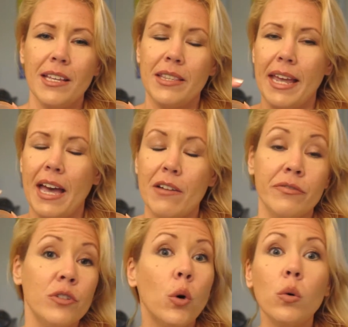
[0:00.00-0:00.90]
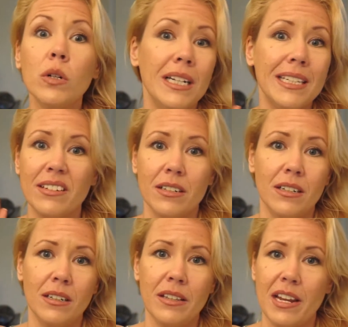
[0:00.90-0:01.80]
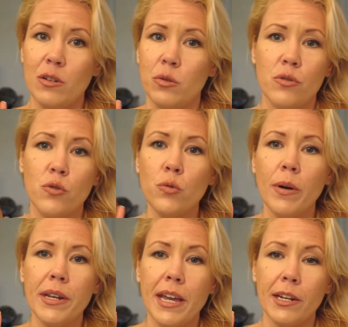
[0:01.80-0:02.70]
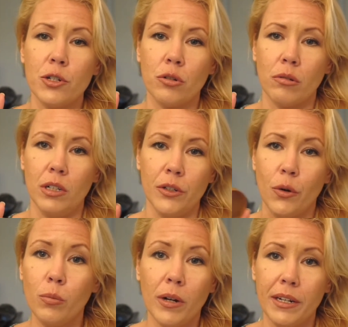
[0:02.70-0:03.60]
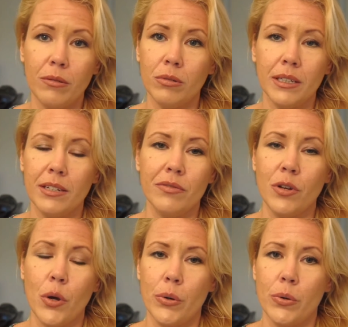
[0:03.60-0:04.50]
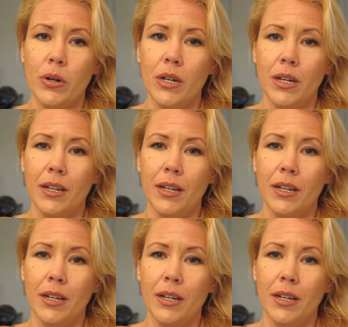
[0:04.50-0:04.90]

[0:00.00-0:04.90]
They have no glitter, they look super natural, nobody will even know